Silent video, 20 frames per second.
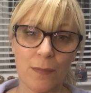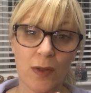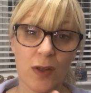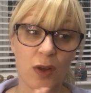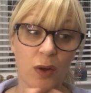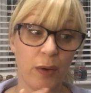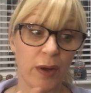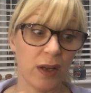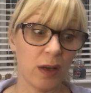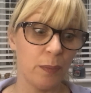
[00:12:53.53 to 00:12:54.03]

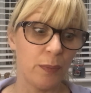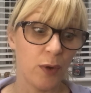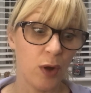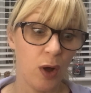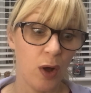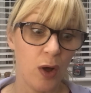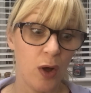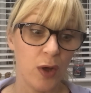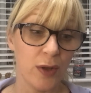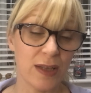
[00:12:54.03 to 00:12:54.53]
going
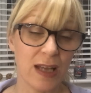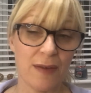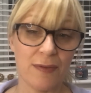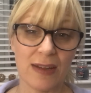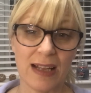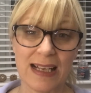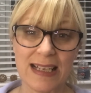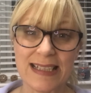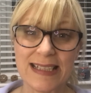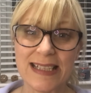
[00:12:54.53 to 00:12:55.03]
abroad, having
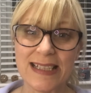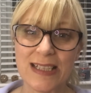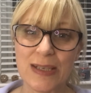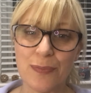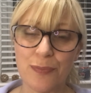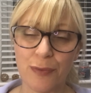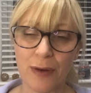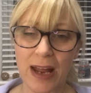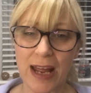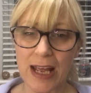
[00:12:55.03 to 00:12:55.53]
like a city
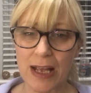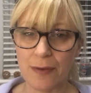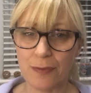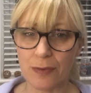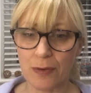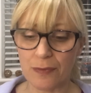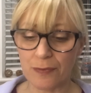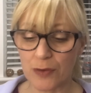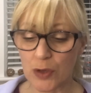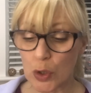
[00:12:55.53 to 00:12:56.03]
break
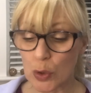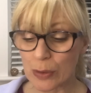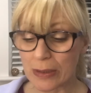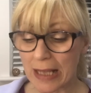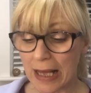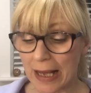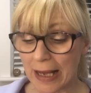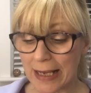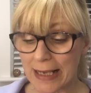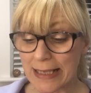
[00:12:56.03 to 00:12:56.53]
for a few
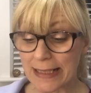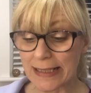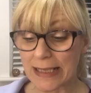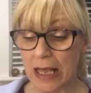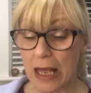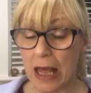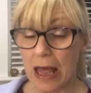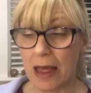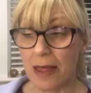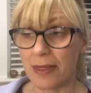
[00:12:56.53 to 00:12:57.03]
nights,
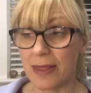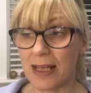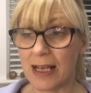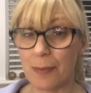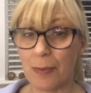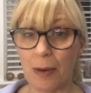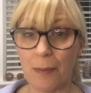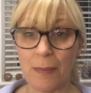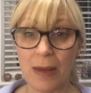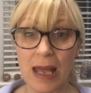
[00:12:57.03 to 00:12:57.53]
think
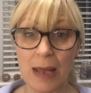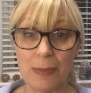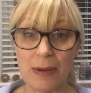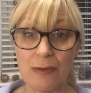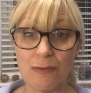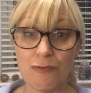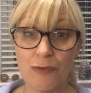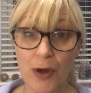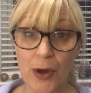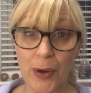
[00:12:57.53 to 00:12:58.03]
about maybe
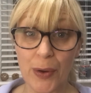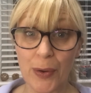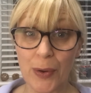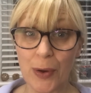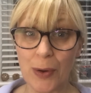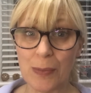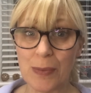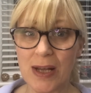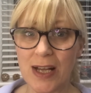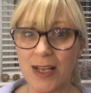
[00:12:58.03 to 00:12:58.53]

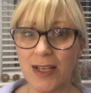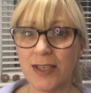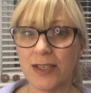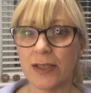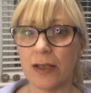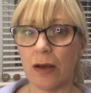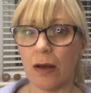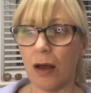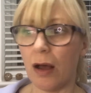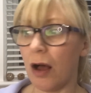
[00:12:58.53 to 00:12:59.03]
Rome.
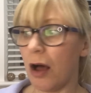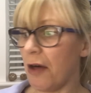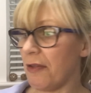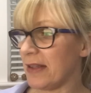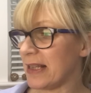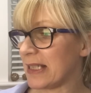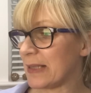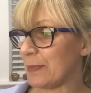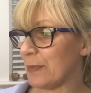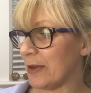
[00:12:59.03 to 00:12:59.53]
So all
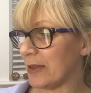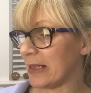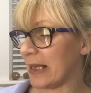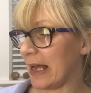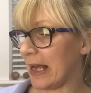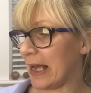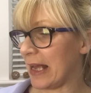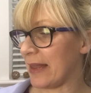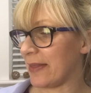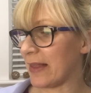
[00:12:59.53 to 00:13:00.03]
this
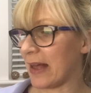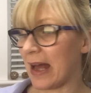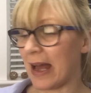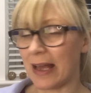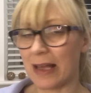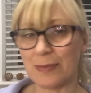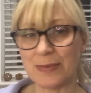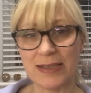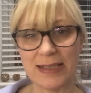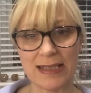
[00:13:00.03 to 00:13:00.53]
money that
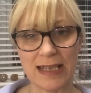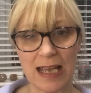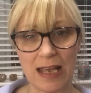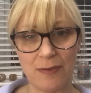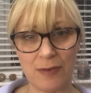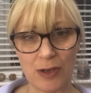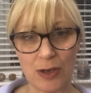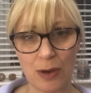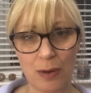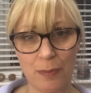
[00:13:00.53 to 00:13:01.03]
I am
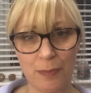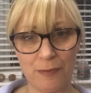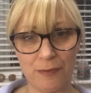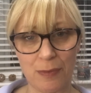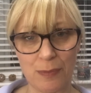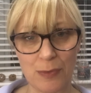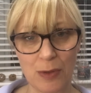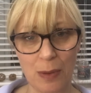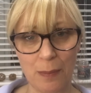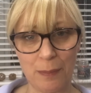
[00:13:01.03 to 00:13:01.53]
saving up
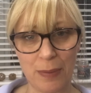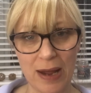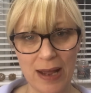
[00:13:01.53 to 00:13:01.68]
from not